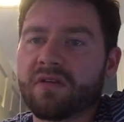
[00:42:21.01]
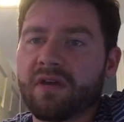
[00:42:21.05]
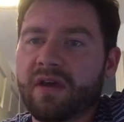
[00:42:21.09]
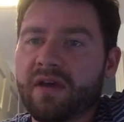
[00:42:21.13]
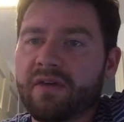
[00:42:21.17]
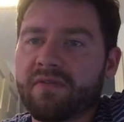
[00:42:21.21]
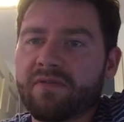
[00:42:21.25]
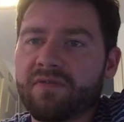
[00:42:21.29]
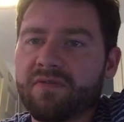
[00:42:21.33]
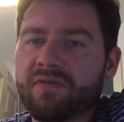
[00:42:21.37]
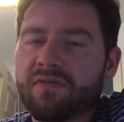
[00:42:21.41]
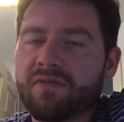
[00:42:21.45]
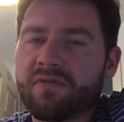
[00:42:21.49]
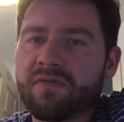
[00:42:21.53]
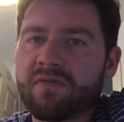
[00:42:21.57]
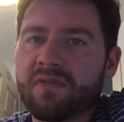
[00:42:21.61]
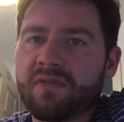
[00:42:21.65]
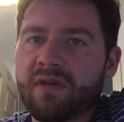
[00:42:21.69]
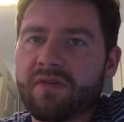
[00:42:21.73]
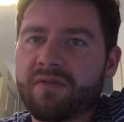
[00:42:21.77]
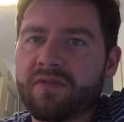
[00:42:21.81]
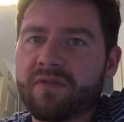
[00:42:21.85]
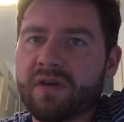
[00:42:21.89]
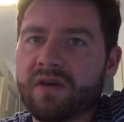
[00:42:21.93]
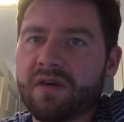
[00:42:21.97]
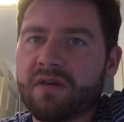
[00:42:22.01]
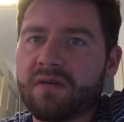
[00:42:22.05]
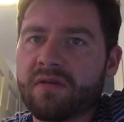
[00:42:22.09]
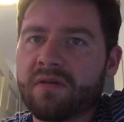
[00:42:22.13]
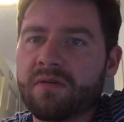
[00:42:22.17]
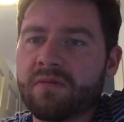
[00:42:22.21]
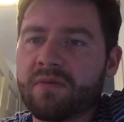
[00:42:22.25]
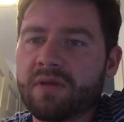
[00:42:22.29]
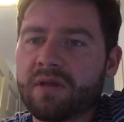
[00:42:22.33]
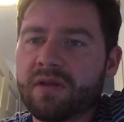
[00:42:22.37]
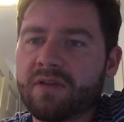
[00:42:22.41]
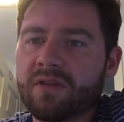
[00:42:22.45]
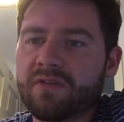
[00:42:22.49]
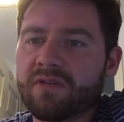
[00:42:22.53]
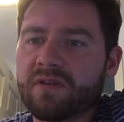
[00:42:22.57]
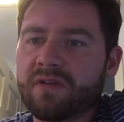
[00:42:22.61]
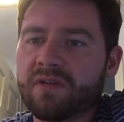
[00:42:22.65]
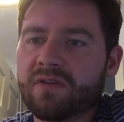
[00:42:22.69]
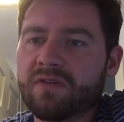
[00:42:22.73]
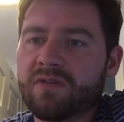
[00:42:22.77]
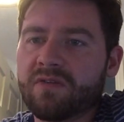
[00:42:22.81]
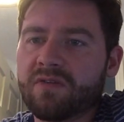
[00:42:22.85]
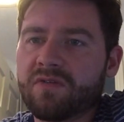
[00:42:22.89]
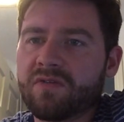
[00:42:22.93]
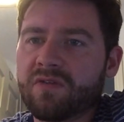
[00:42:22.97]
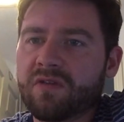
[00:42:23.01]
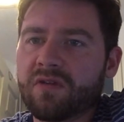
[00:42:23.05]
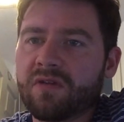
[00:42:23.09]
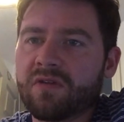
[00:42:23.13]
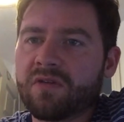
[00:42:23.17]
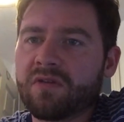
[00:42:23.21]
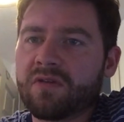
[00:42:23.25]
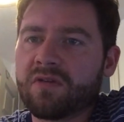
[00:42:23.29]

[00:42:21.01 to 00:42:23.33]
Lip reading: have that ability. So